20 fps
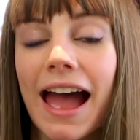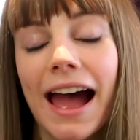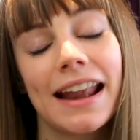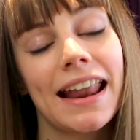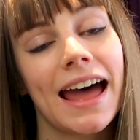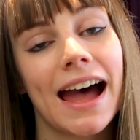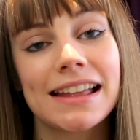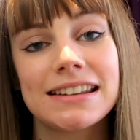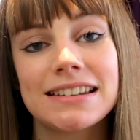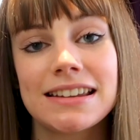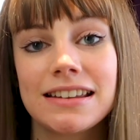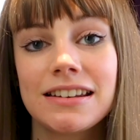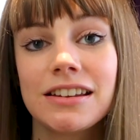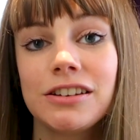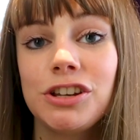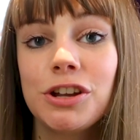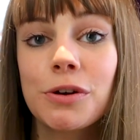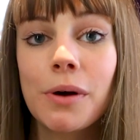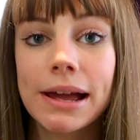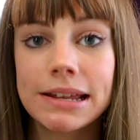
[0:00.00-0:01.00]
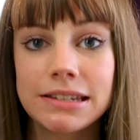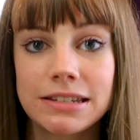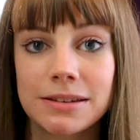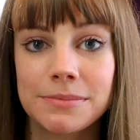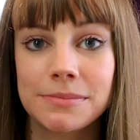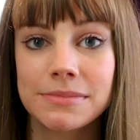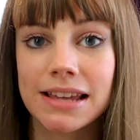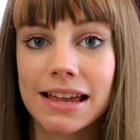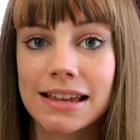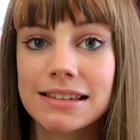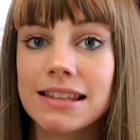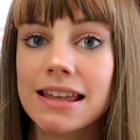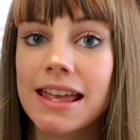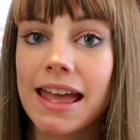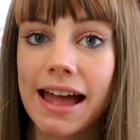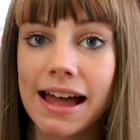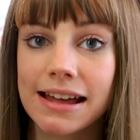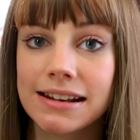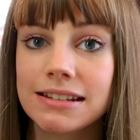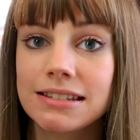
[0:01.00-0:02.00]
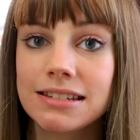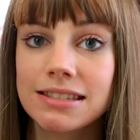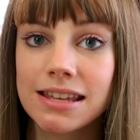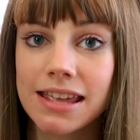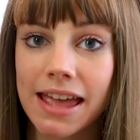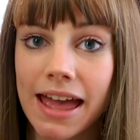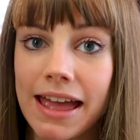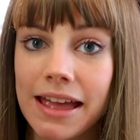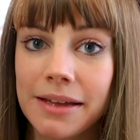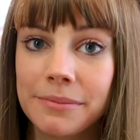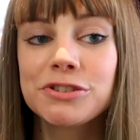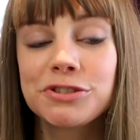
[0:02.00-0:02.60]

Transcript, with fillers: and add in new items as they get added to the game.